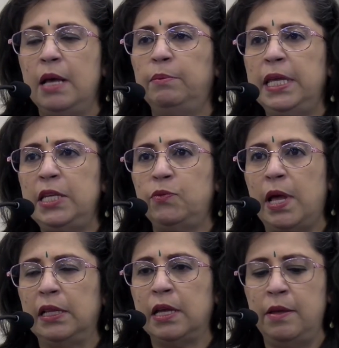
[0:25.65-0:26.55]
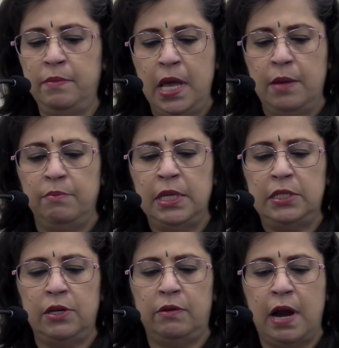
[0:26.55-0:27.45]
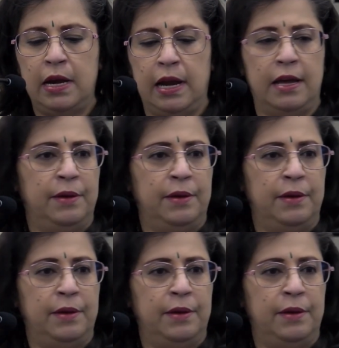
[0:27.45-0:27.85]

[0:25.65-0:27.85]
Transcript: Please welcome Mr. Rana.